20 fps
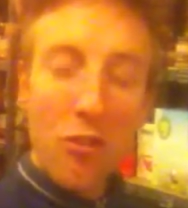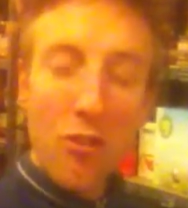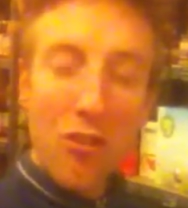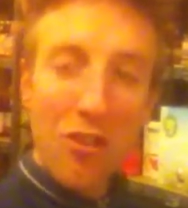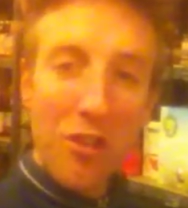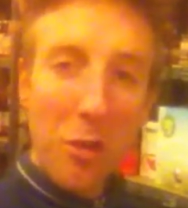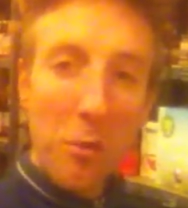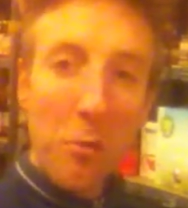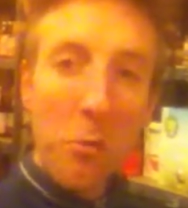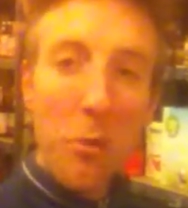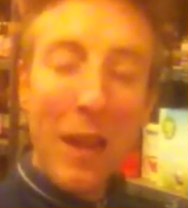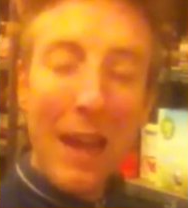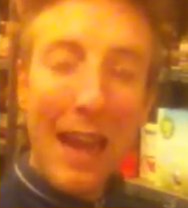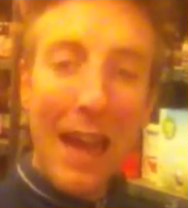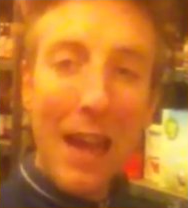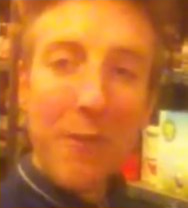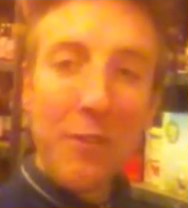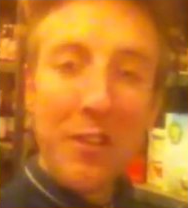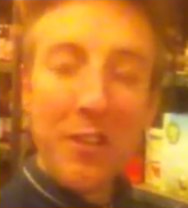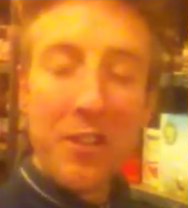Some will
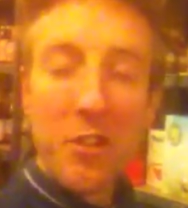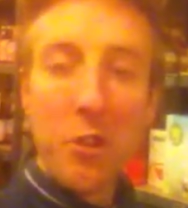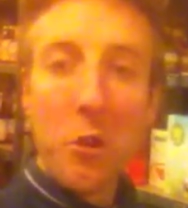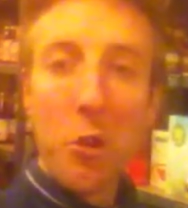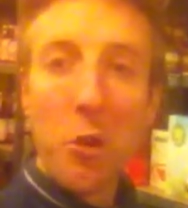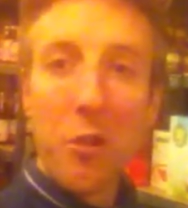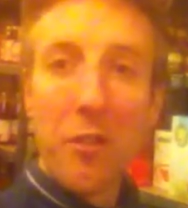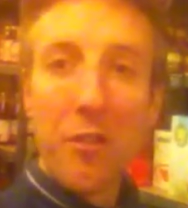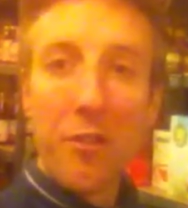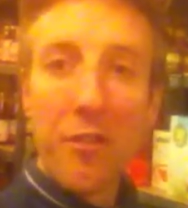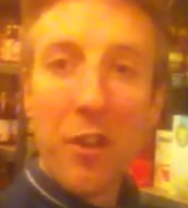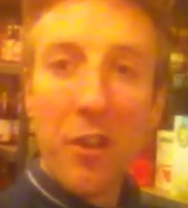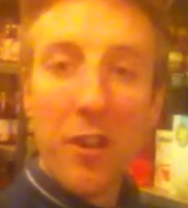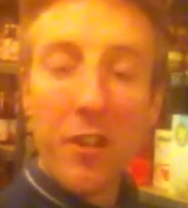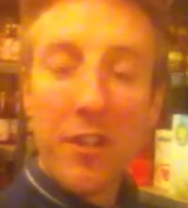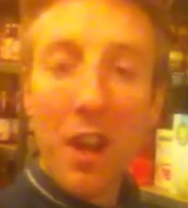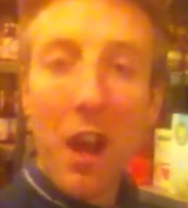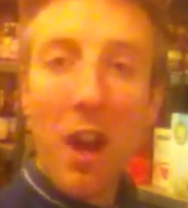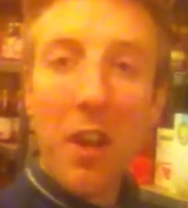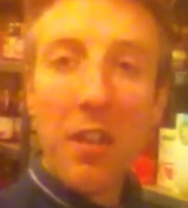have it
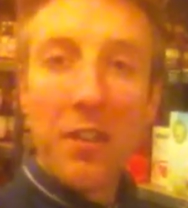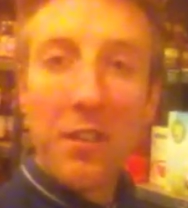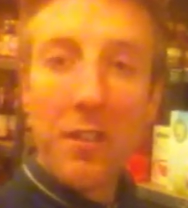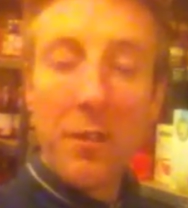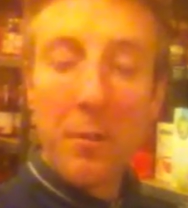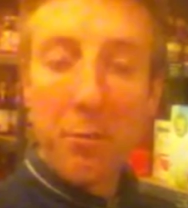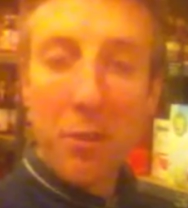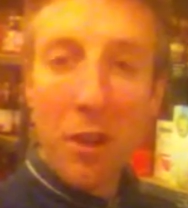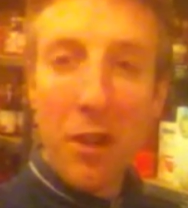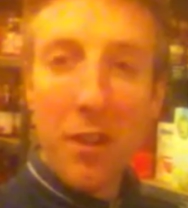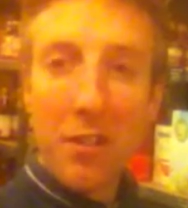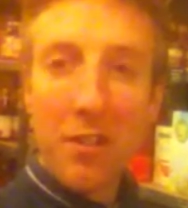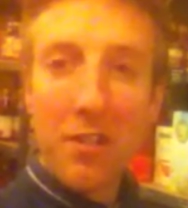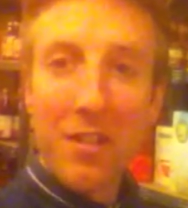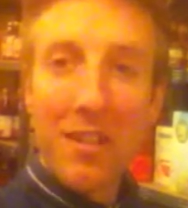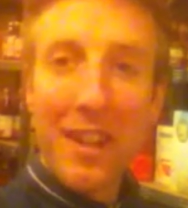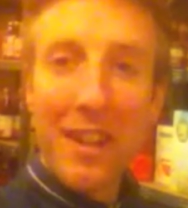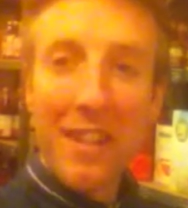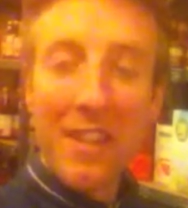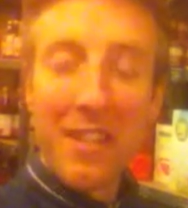notified on the
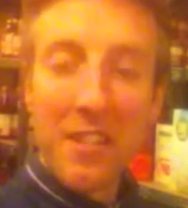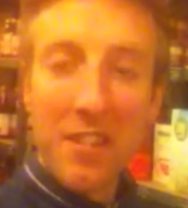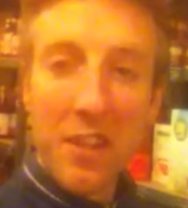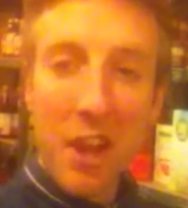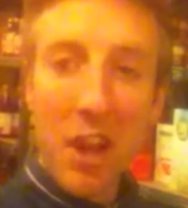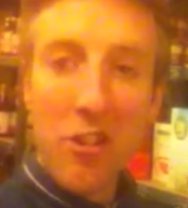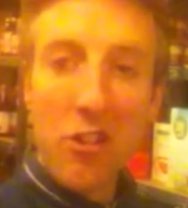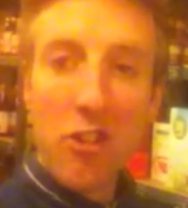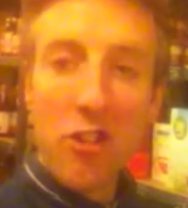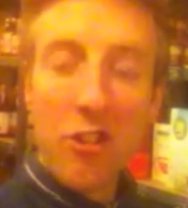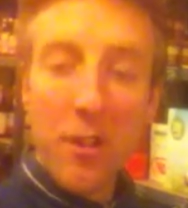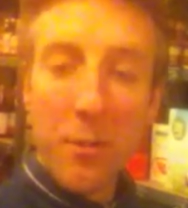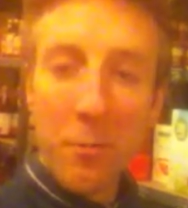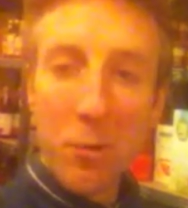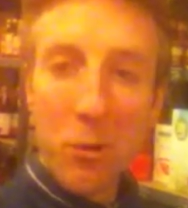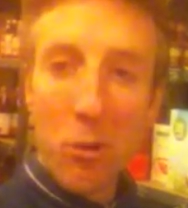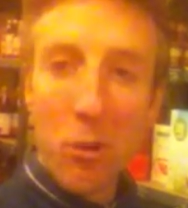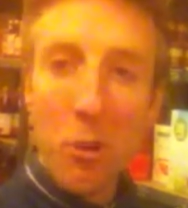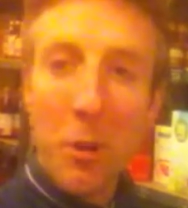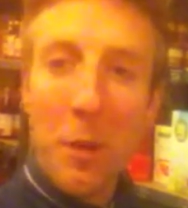products that it's not
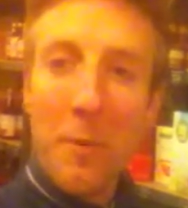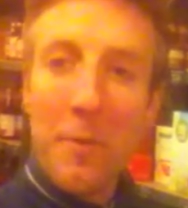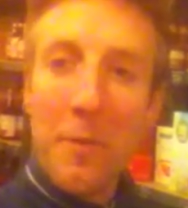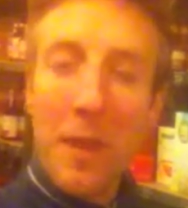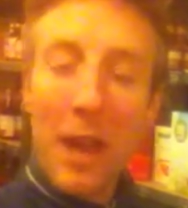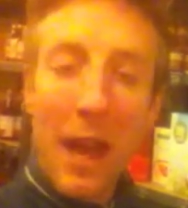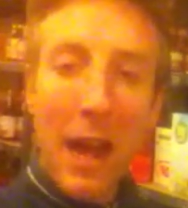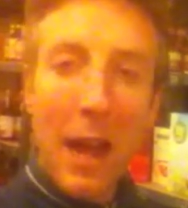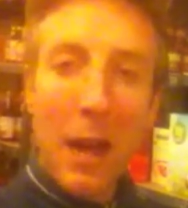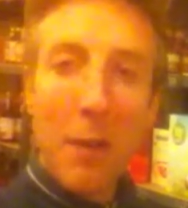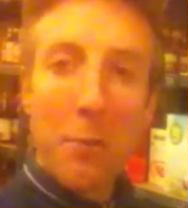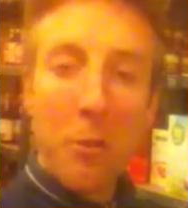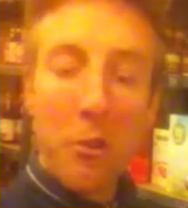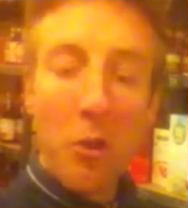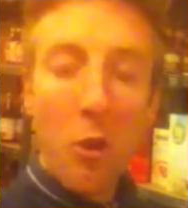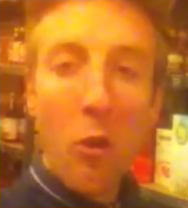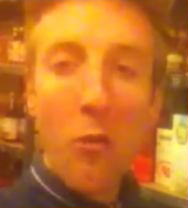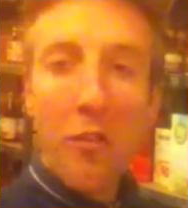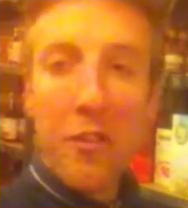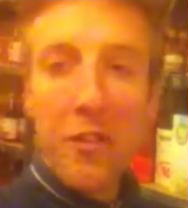GMO, uh, but
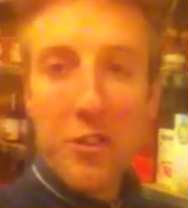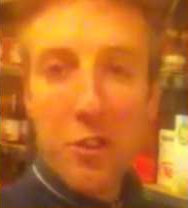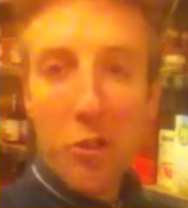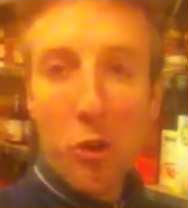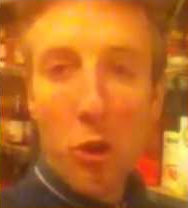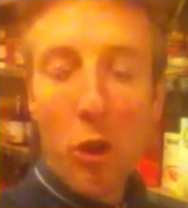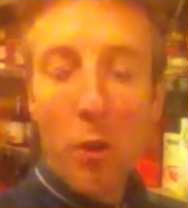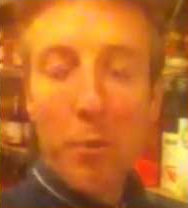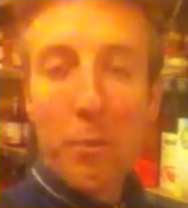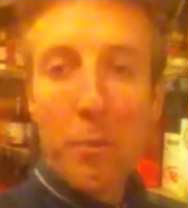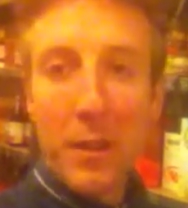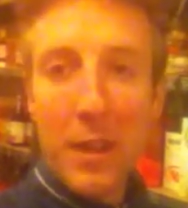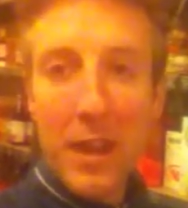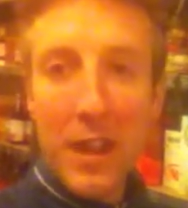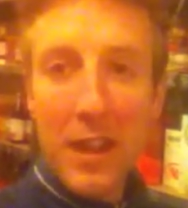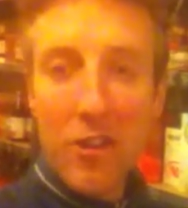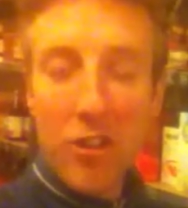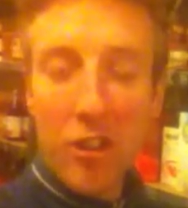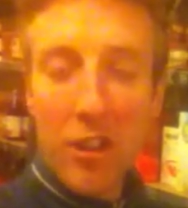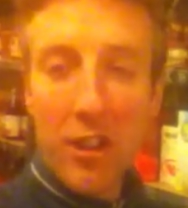over in Europe and
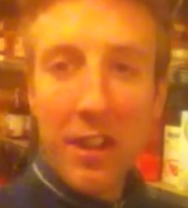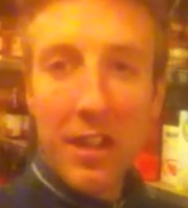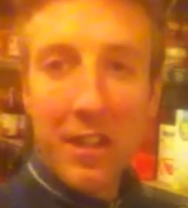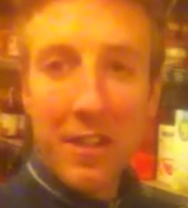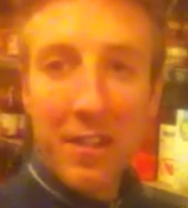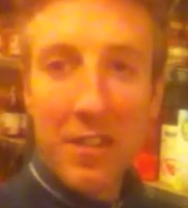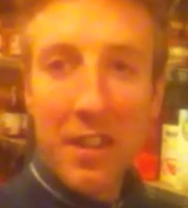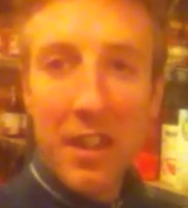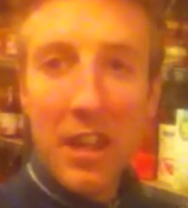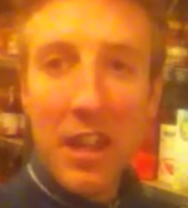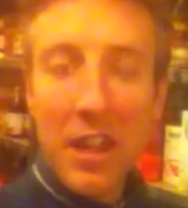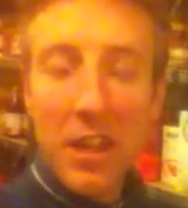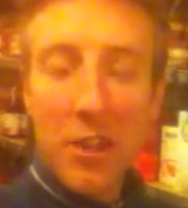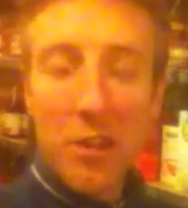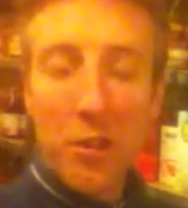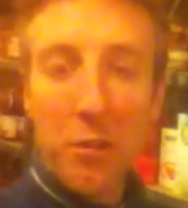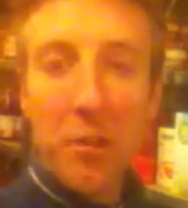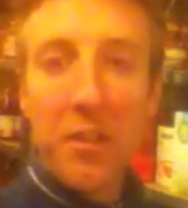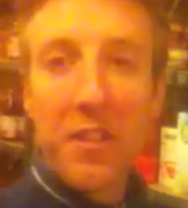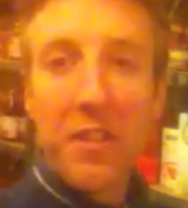Asia, it's
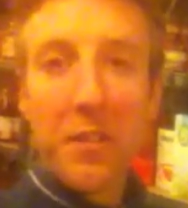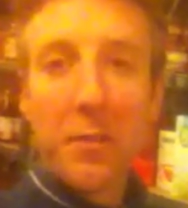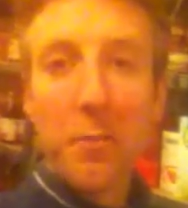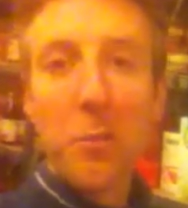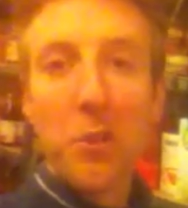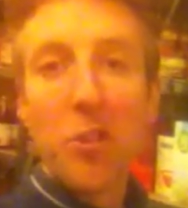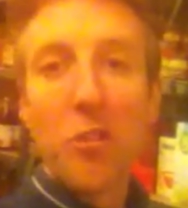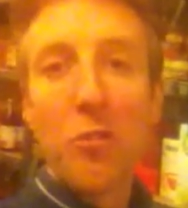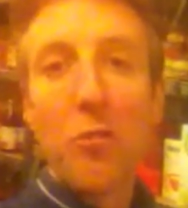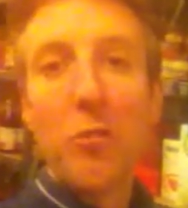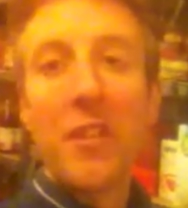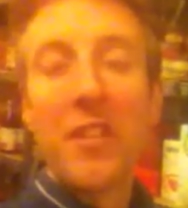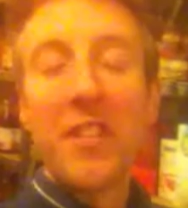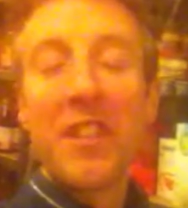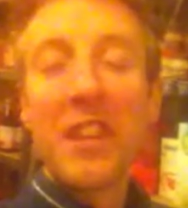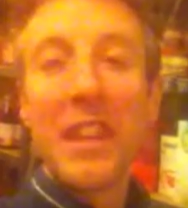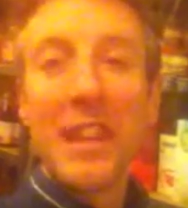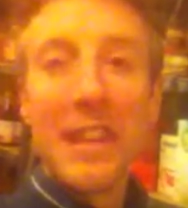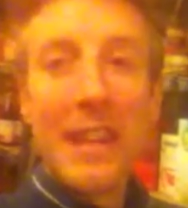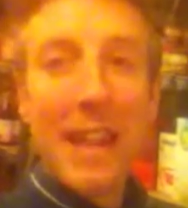you know there isn't as much
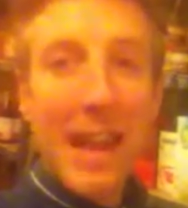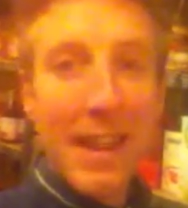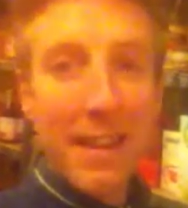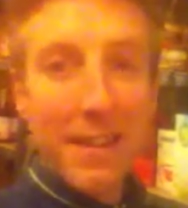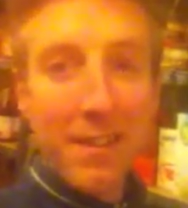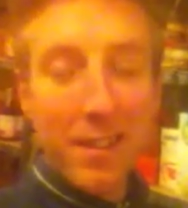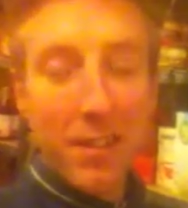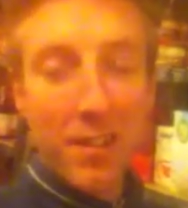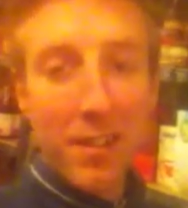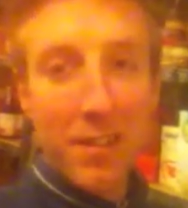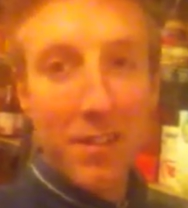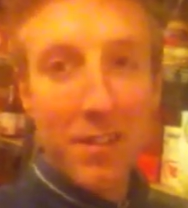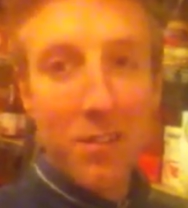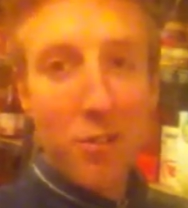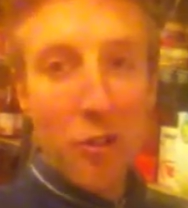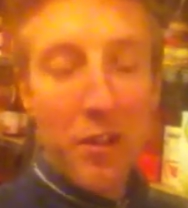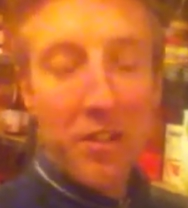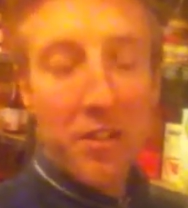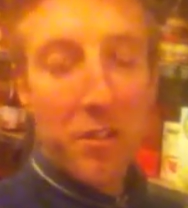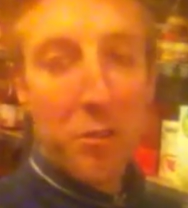risk yet. I
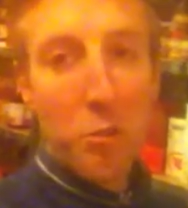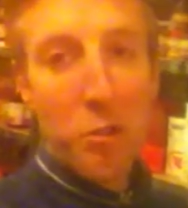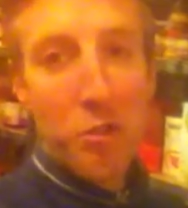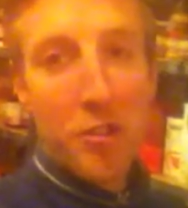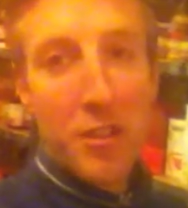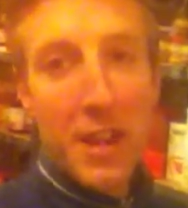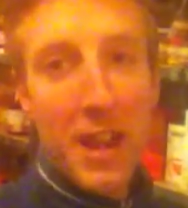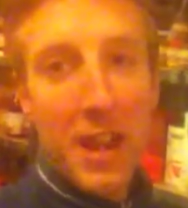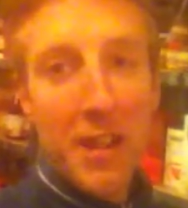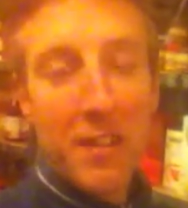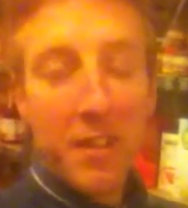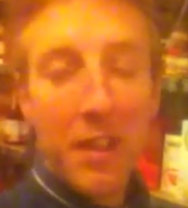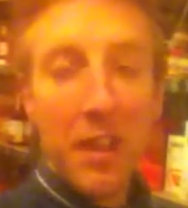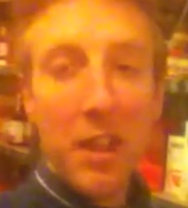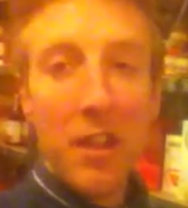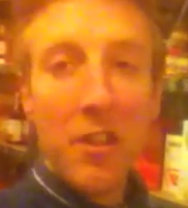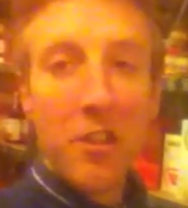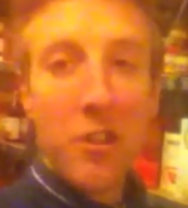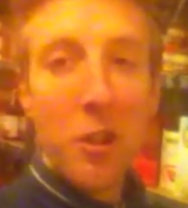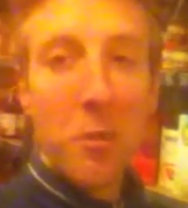stress the word yet
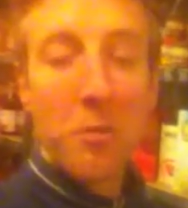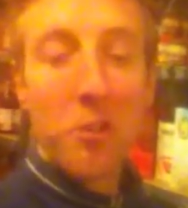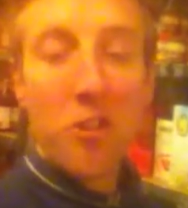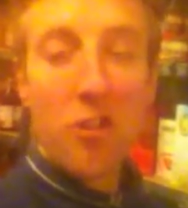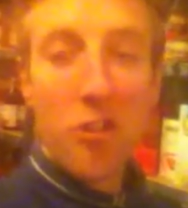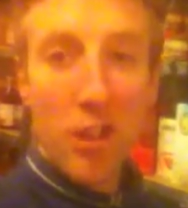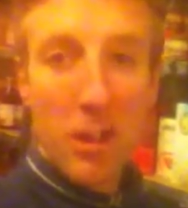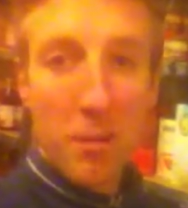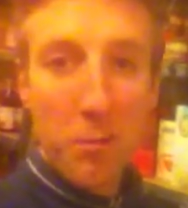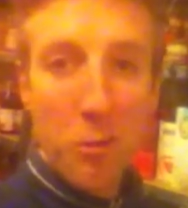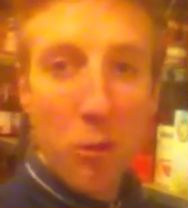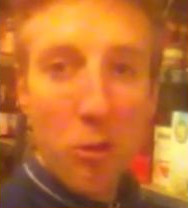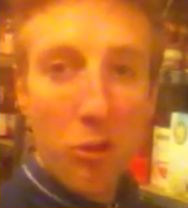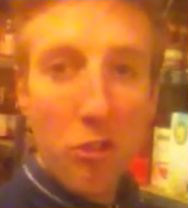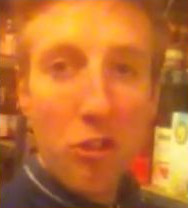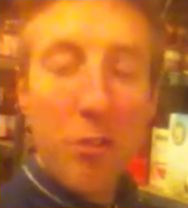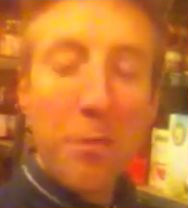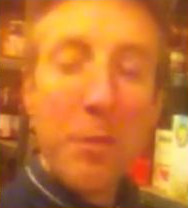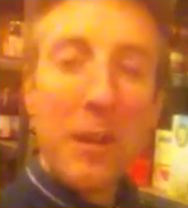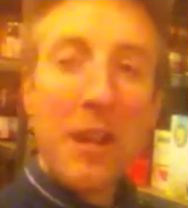in terms of
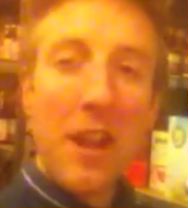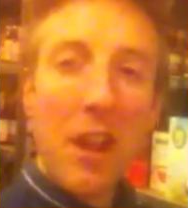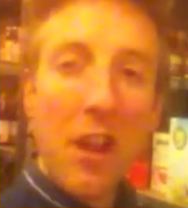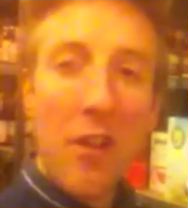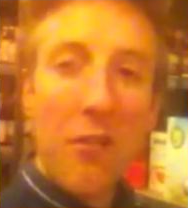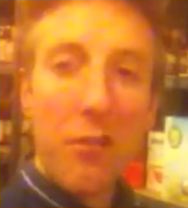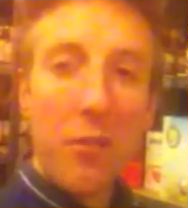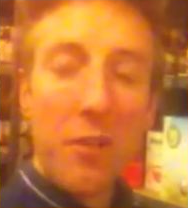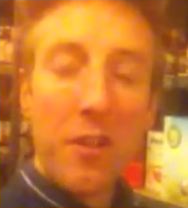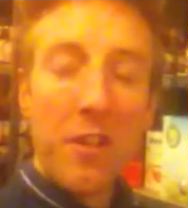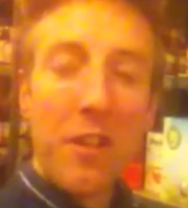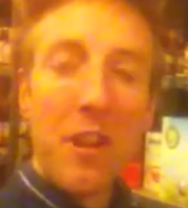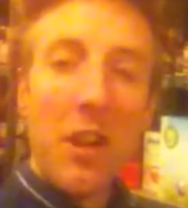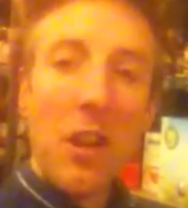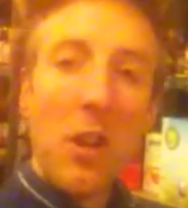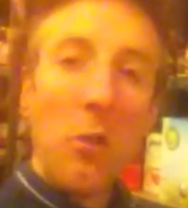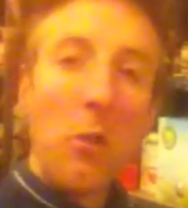GMO. Just be careful with it.